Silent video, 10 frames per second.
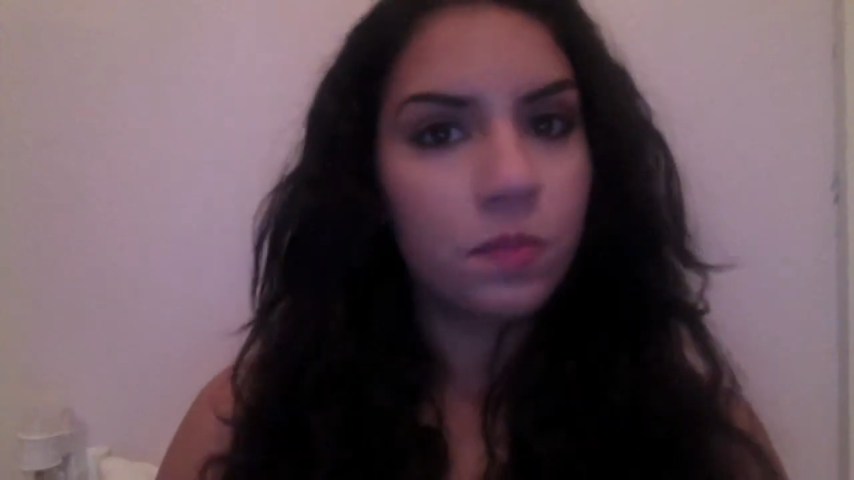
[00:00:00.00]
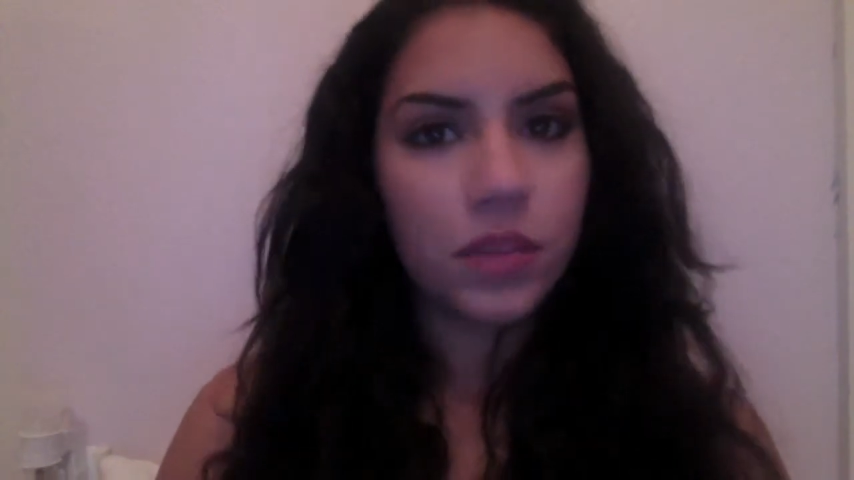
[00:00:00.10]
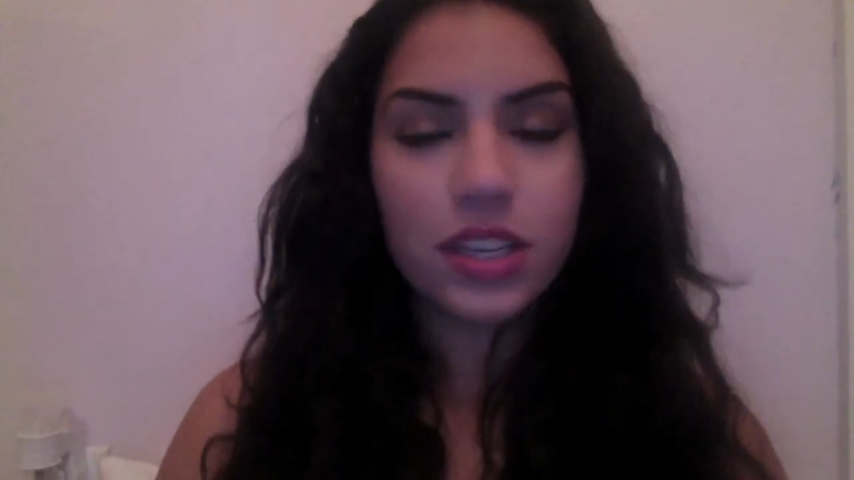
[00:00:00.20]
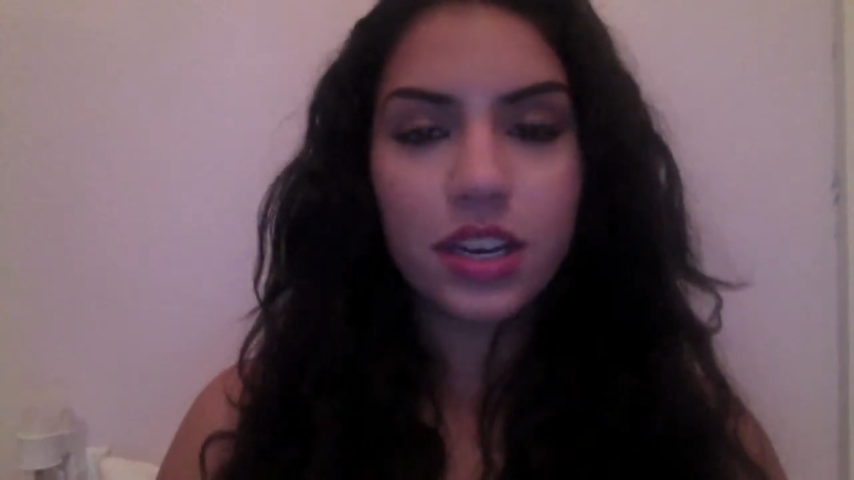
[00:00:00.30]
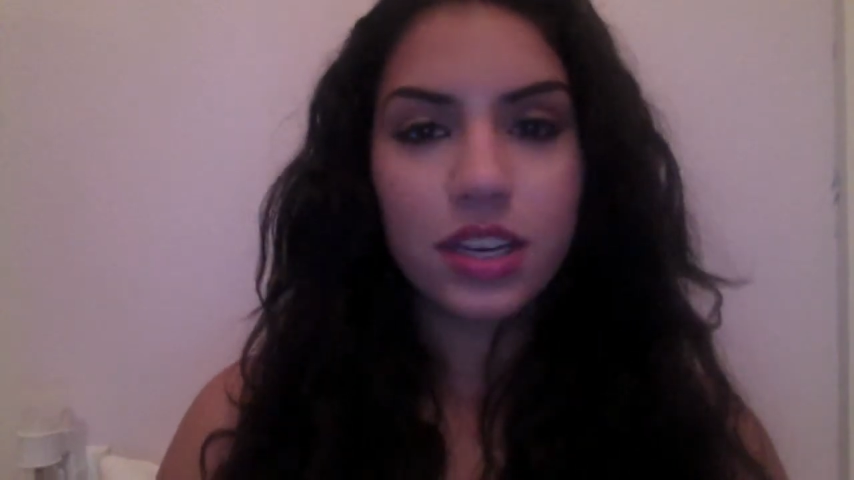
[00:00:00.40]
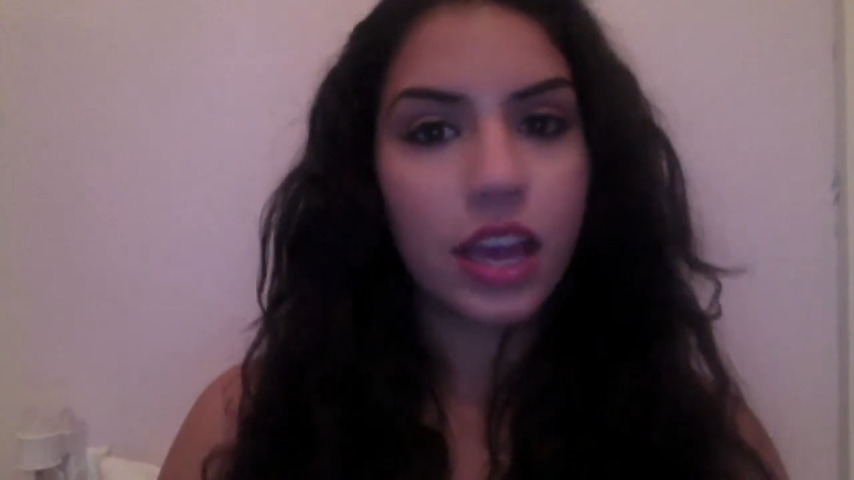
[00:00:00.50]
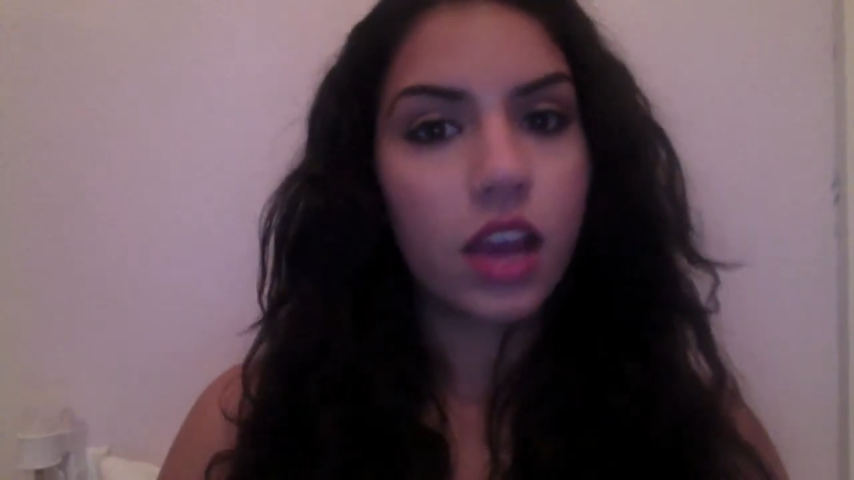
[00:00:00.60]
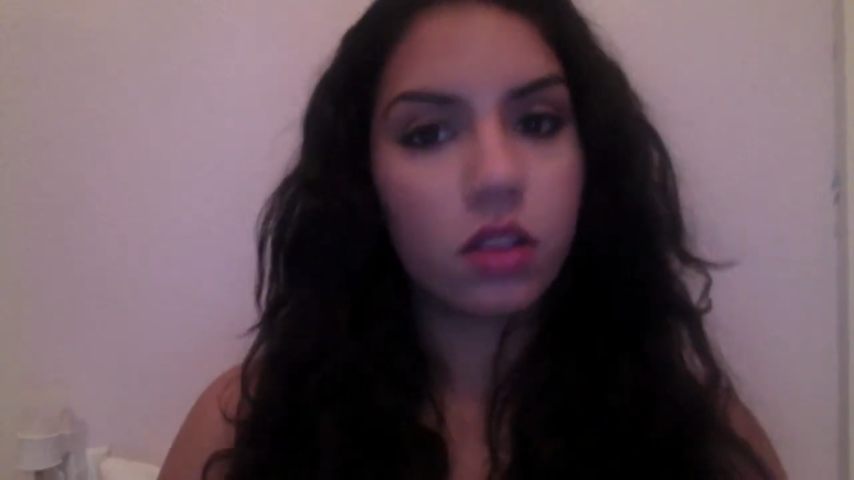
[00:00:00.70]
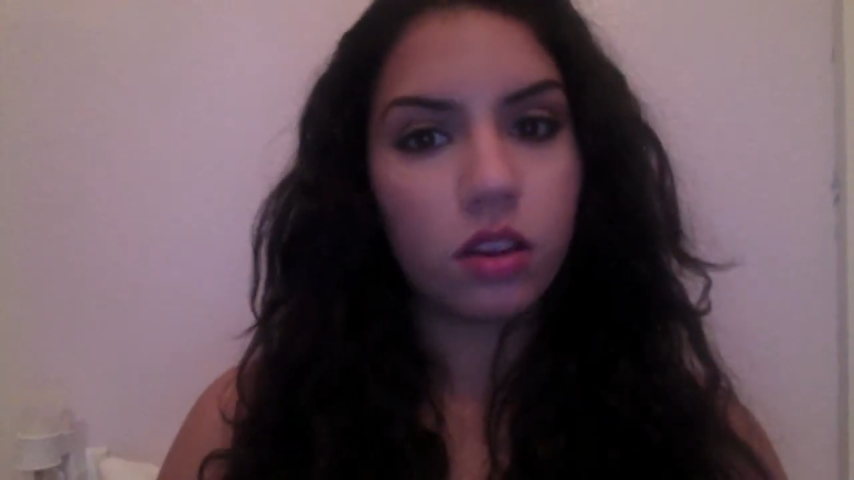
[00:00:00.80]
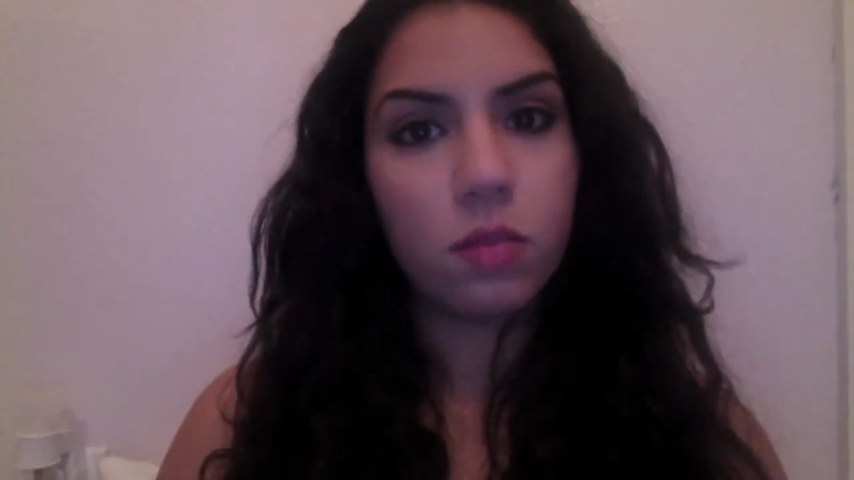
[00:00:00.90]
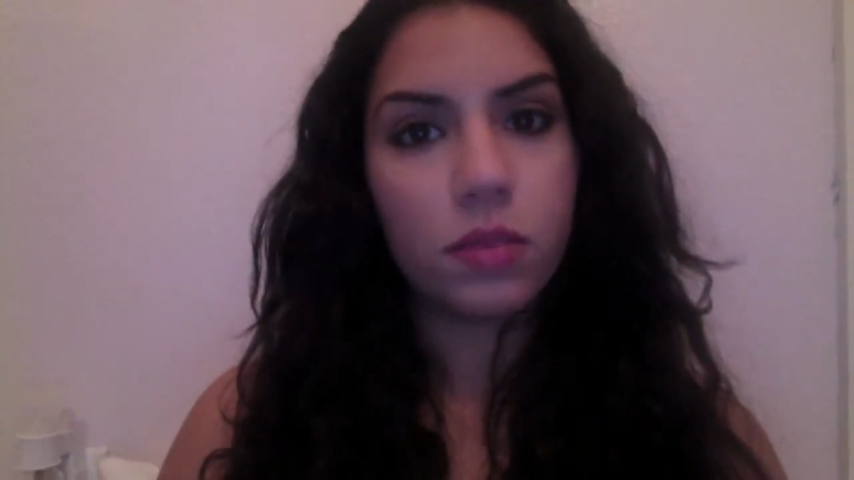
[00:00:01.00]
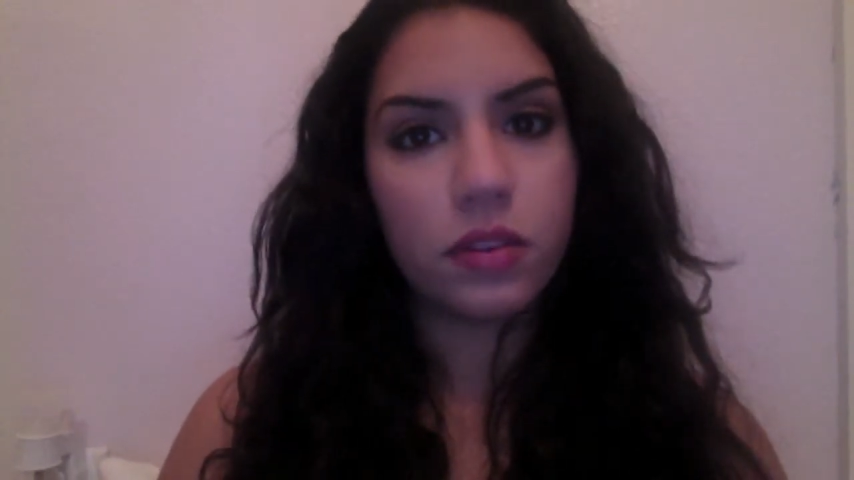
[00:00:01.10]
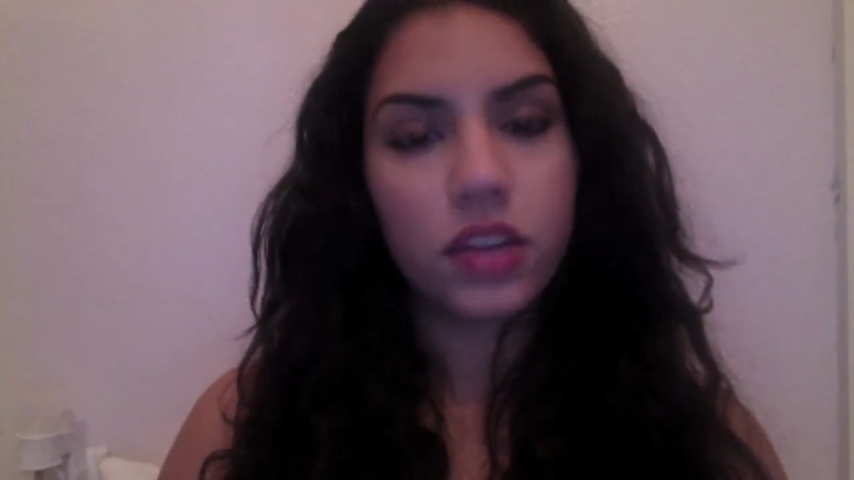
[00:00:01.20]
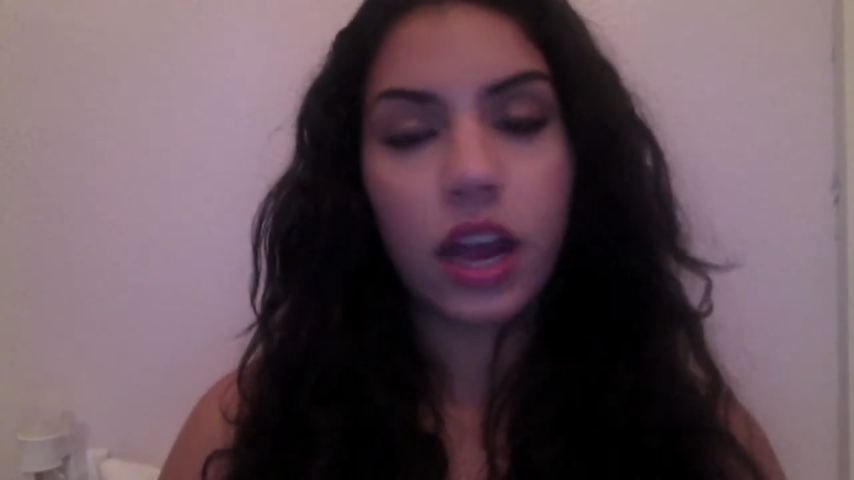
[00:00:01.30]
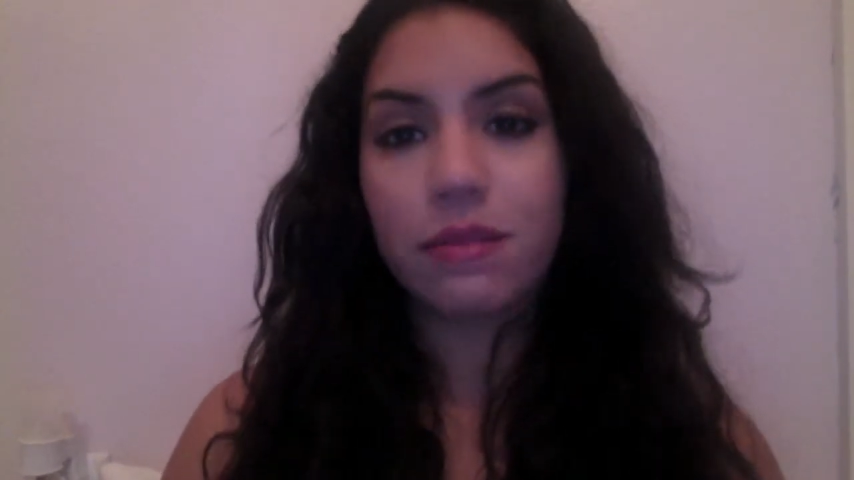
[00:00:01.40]
It's going to take a little bit
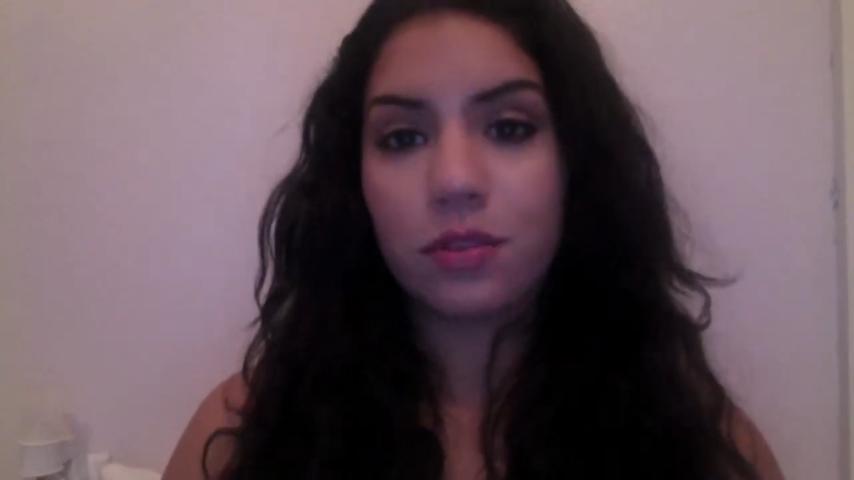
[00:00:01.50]
of time